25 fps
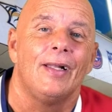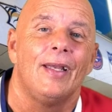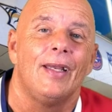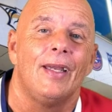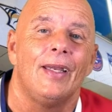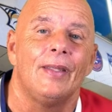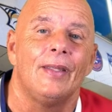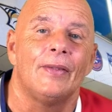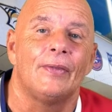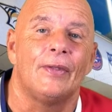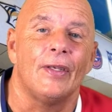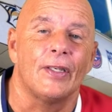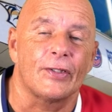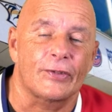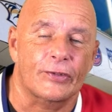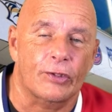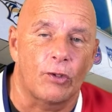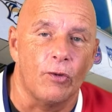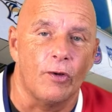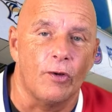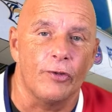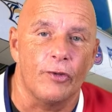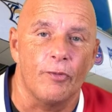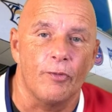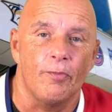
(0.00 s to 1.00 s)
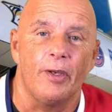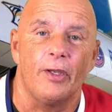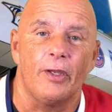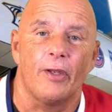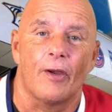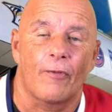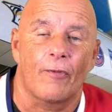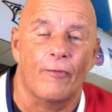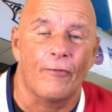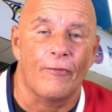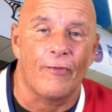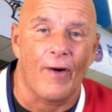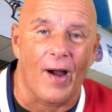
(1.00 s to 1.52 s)
And this is going to be the
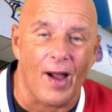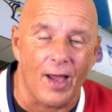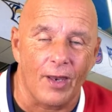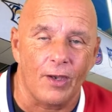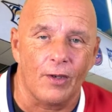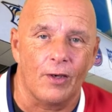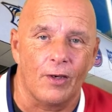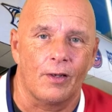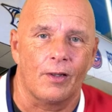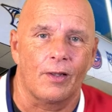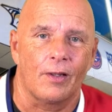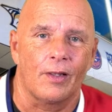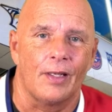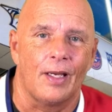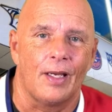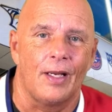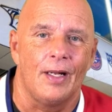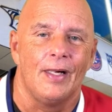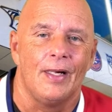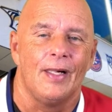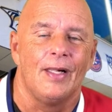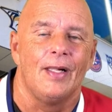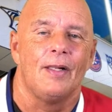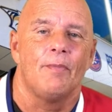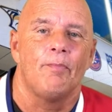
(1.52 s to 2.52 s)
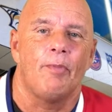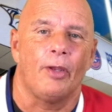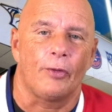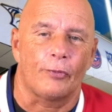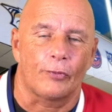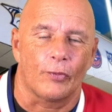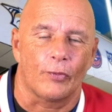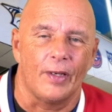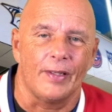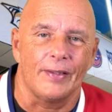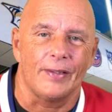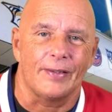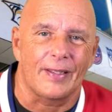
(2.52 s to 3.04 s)
final
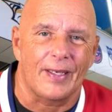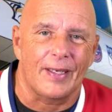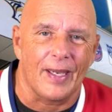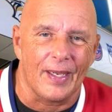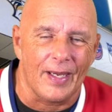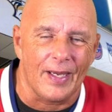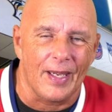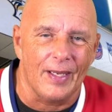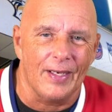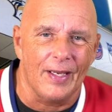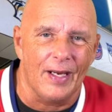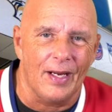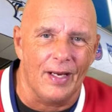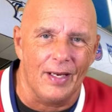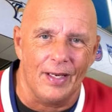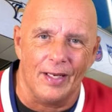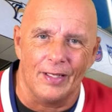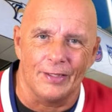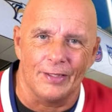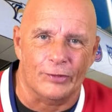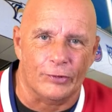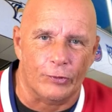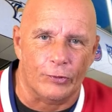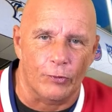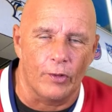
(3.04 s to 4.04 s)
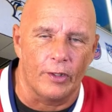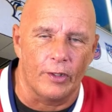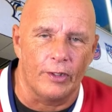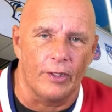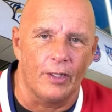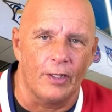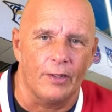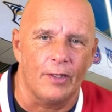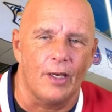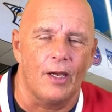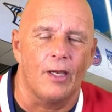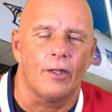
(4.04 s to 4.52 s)
between Canada and Sweden